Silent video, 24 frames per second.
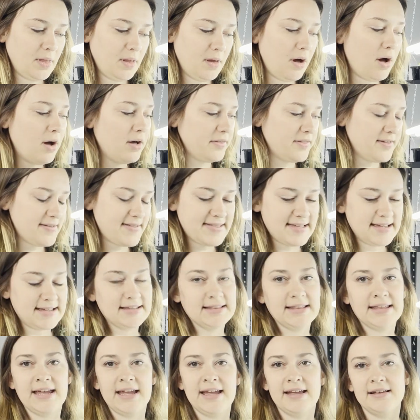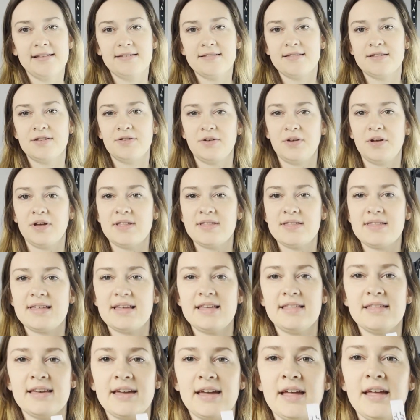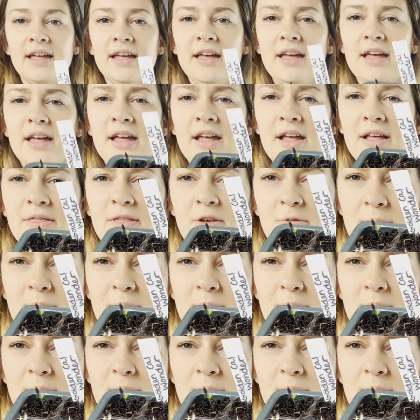all the seedlings. You can see that the